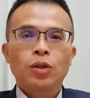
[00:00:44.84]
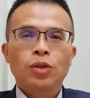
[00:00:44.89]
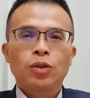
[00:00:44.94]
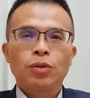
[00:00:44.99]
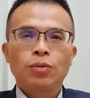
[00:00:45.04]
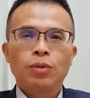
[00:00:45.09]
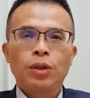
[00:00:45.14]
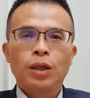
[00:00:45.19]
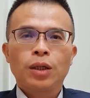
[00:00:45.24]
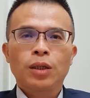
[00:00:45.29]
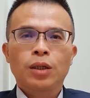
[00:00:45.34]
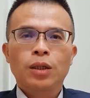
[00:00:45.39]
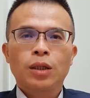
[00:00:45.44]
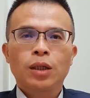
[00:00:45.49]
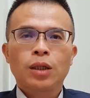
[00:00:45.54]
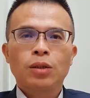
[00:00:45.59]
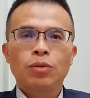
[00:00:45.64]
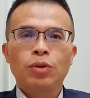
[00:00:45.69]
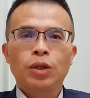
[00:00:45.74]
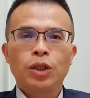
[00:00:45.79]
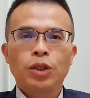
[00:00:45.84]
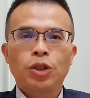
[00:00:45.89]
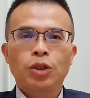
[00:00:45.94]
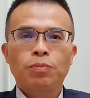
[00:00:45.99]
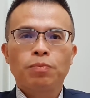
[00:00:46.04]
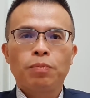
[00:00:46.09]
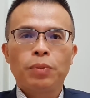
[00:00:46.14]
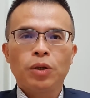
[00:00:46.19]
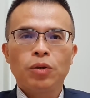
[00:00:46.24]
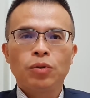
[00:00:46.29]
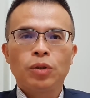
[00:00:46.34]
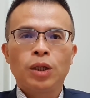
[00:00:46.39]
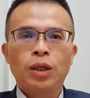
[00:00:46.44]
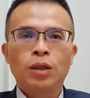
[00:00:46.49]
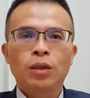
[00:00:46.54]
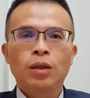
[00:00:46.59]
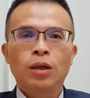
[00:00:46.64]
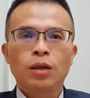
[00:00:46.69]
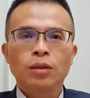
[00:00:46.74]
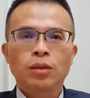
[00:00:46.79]
to encourage building
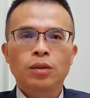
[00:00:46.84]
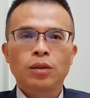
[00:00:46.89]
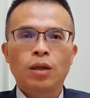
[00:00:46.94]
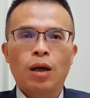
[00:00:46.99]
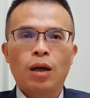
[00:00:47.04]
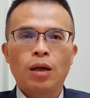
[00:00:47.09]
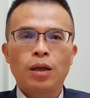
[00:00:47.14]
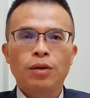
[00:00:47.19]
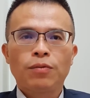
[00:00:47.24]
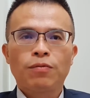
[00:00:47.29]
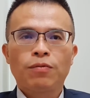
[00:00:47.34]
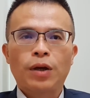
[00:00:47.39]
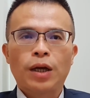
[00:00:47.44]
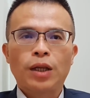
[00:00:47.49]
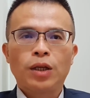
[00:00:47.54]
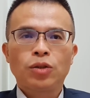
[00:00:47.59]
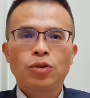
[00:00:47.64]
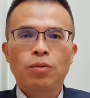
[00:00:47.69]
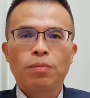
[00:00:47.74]
a solid financial